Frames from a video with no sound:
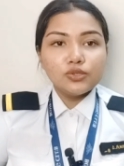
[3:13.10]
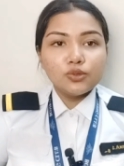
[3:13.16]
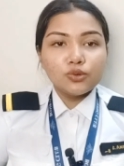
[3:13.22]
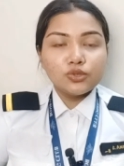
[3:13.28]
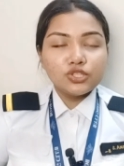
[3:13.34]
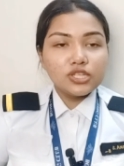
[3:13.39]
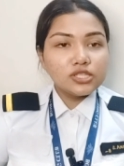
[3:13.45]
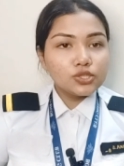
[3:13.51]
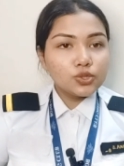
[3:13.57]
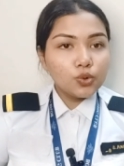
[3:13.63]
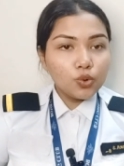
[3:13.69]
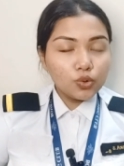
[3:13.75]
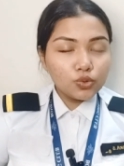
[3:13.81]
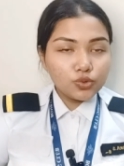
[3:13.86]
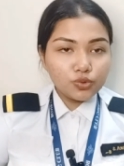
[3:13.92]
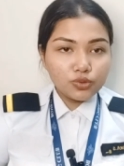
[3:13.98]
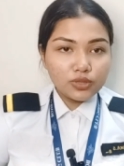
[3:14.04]
So just
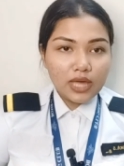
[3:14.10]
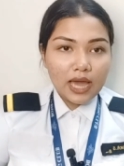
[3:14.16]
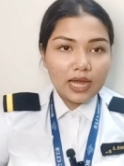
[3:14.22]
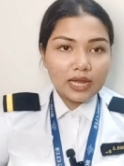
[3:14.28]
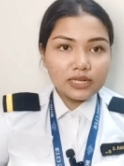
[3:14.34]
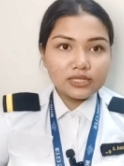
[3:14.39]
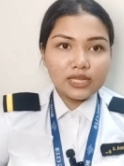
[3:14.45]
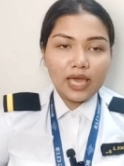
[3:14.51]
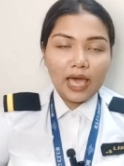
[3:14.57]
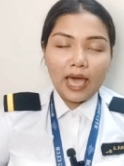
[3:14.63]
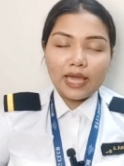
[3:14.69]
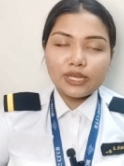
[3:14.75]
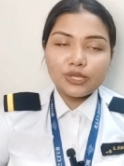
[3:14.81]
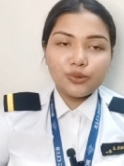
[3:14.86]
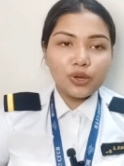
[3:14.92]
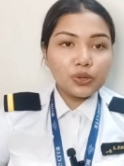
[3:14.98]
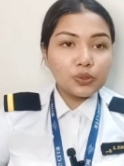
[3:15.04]
go through that
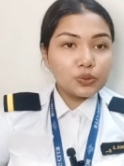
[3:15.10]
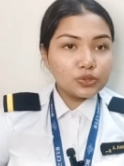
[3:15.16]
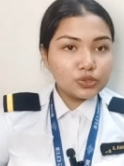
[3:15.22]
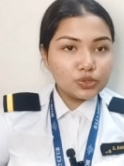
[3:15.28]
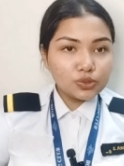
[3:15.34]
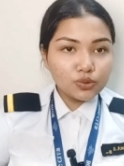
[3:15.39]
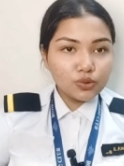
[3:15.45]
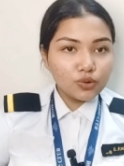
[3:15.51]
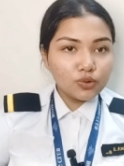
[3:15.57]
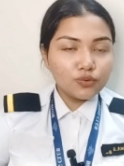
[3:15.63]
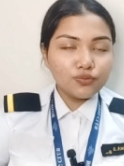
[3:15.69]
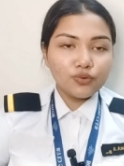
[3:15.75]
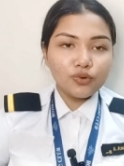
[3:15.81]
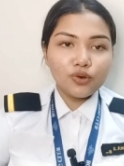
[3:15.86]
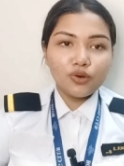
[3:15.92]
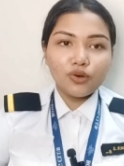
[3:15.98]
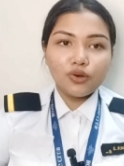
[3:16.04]
and you are good to go
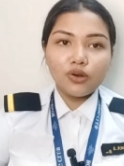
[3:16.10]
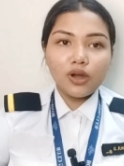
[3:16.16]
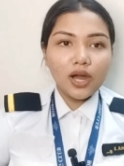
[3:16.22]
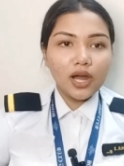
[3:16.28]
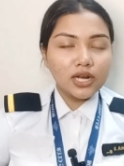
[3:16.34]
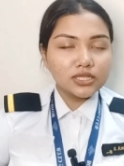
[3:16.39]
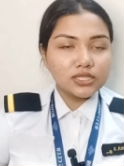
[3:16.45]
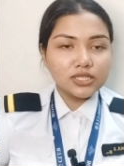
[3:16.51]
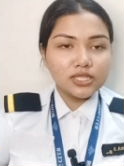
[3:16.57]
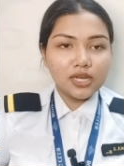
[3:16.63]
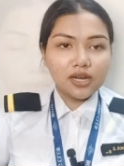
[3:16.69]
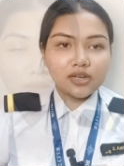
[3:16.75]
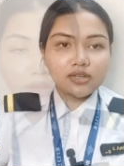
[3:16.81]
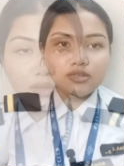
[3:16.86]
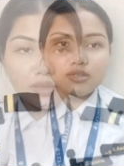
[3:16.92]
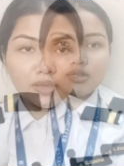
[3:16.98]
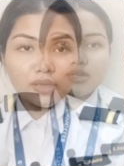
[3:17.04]
for
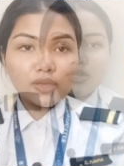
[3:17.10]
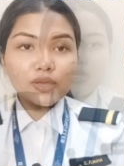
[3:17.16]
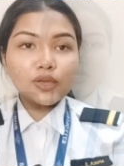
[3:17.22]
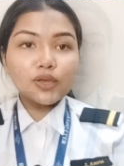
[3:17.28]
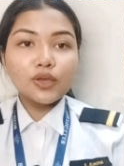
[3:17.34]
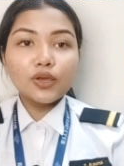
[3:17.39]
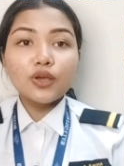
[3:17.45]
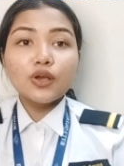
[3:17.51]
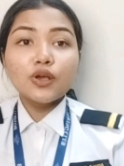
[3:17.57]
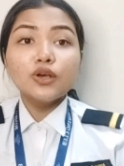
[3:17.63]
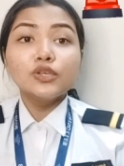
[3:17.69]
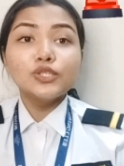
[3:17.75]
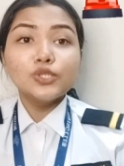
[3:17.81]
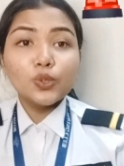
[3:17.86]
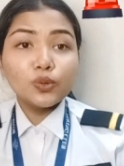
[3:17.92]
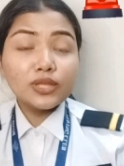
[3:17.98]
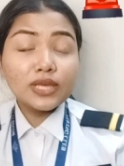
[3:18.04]
RTR.
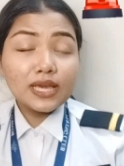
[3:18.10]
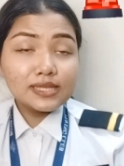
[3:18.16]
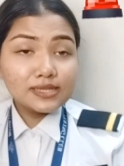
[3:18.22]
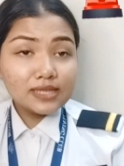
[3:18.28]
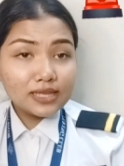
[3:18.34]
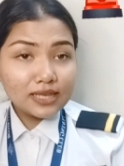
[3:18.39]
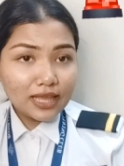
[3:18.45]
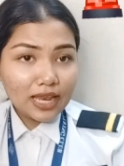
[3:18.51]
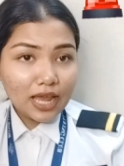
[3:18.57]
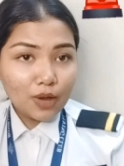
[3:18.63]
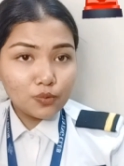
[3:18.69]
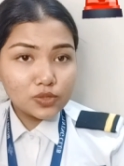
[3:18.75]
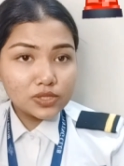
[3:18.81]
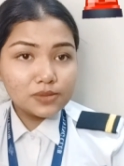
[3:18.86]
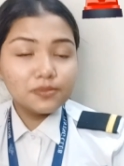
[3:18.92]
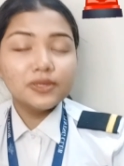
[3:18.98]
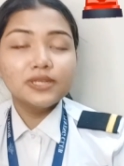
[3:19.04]
So there is an
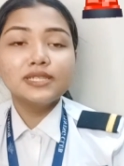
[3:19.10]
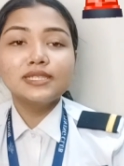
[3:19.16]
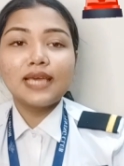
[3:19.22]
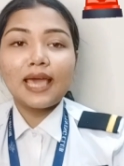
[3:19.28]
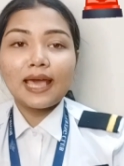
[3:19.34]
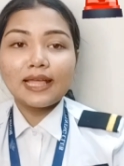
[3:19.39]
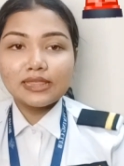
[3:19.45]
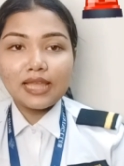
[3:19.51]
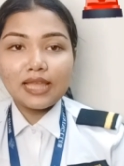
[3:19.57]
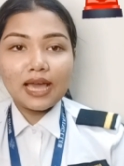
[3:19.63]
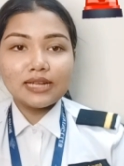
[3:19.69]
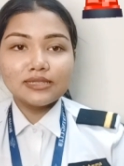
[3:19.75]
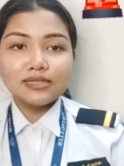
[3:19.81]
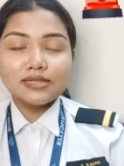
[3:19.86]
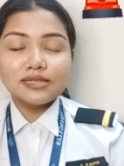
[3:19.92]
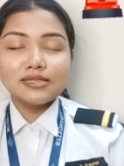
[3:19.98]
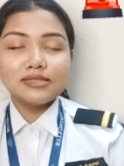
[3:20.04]
announcement and
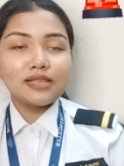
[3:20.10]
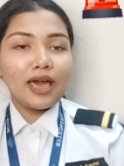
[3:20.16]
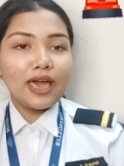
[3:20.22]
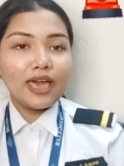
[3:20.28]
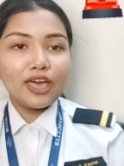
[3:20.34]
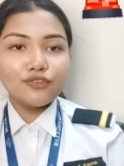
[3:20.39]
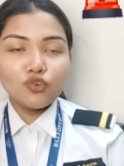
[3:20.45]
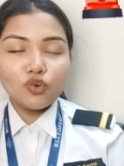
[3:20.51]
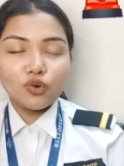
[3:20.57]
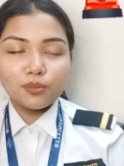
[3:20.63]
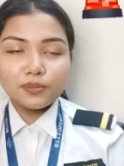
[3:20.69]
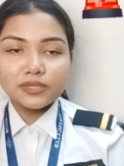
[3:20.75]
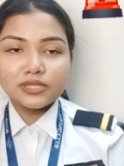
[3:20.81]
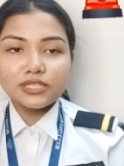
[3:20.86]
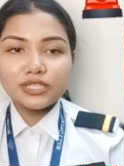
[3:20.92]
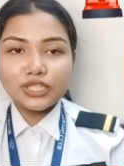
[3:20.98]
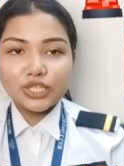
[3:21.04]
that is I have
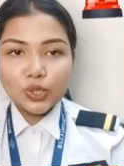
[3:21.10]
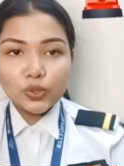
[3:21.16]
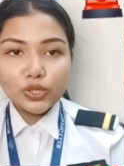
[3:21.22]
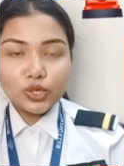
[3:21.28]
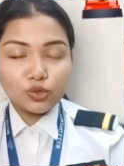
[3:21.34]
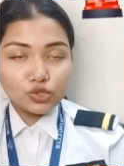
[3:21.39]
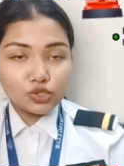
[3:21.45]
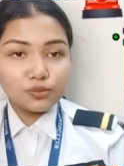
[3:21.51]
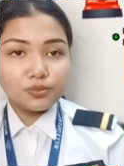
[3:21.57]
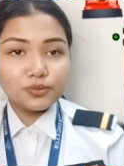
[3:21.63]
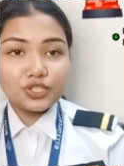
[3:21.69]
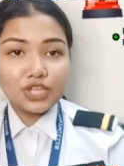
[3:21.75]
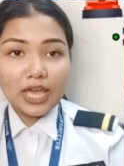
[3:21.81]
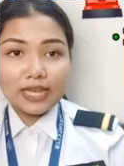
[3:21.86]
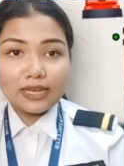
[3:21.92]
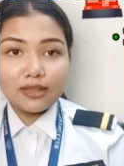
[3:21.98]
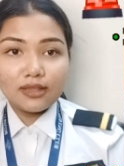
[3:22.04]
opened a new YouTube
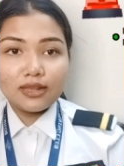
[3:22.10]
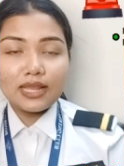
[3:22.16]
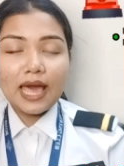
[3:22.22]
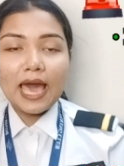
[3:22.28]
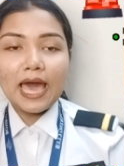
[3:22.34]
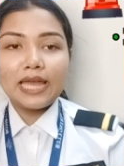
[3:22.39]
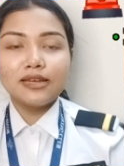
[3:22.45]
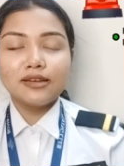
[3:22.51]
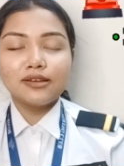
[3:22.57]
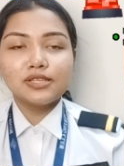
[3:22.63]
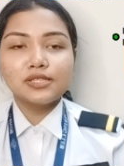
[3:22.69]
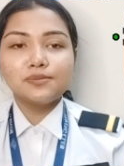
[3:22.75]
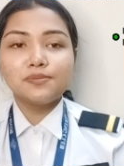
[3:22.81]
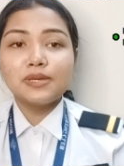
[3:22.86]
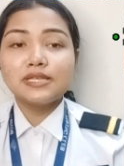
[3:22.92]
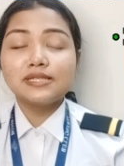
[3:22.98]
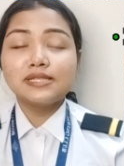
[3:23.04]
channel and it
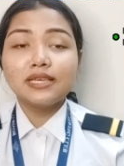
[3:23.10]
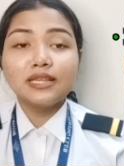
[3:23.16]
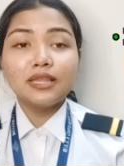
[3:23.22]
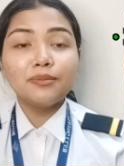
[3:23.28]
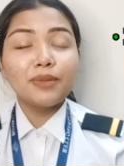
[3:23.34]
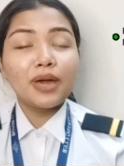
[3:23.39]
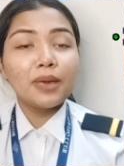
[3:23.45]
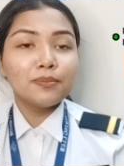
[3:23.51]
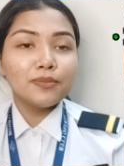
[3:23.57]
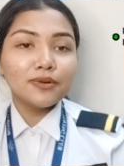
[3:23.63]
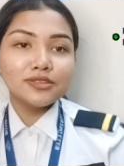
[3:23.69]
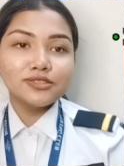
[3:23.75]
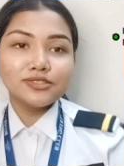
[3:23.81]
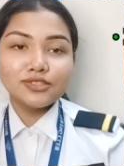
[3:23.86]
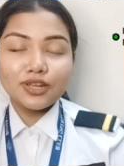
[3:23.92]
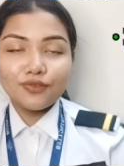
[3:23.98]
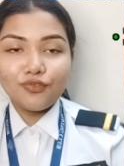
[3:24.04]
is basically my
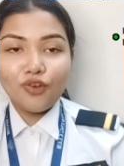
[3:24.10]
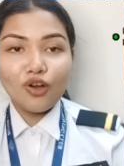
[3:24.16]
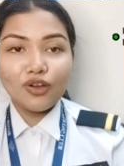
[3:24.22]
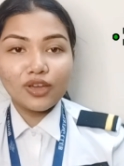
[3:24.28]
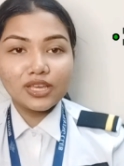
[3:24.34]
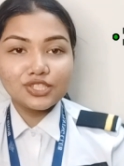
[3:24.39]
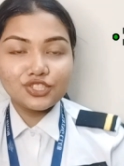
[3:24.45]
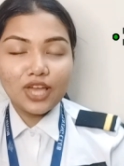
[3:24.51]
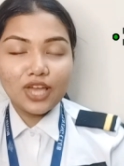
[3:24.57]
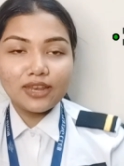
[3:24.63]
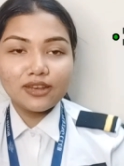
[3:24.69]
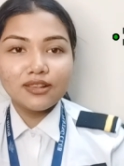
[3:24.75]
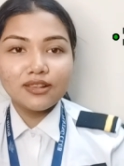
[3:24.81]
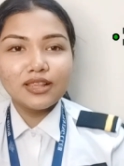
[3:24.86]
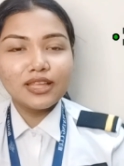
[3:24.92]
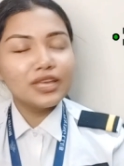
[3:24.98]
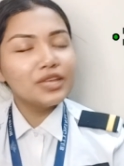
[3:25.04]
personal vlogging
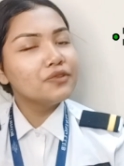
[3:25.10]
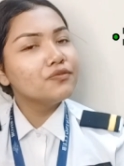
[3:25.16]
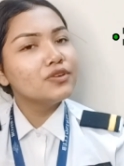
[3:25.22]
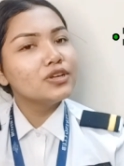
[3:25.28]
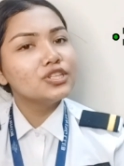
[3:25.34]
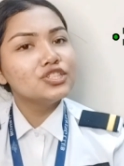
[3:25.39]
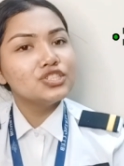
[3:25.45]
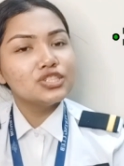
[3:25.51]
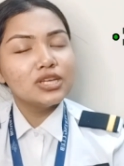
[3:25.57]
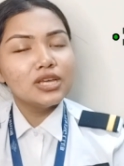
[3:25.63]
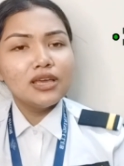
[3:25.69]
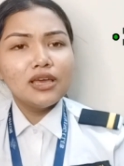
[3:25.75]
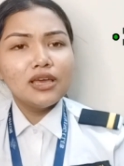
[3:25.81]
channel in which